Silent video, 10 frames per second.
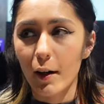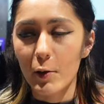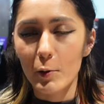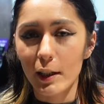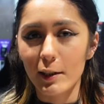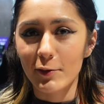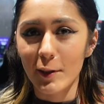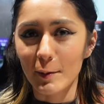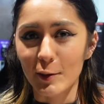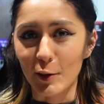Are you Yay.
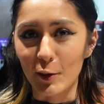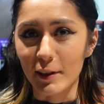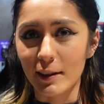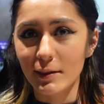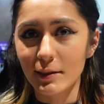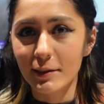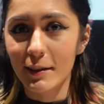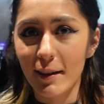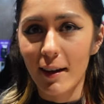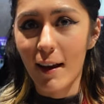allowed to security?
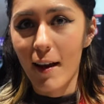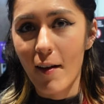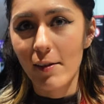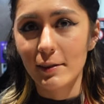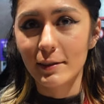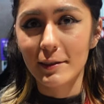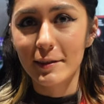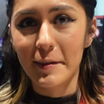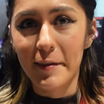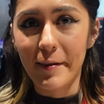I don't know, what I am,
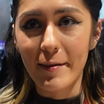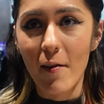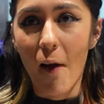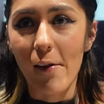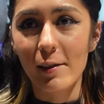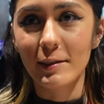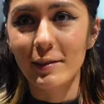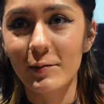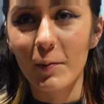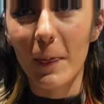so
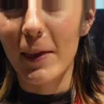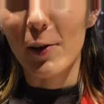what, are you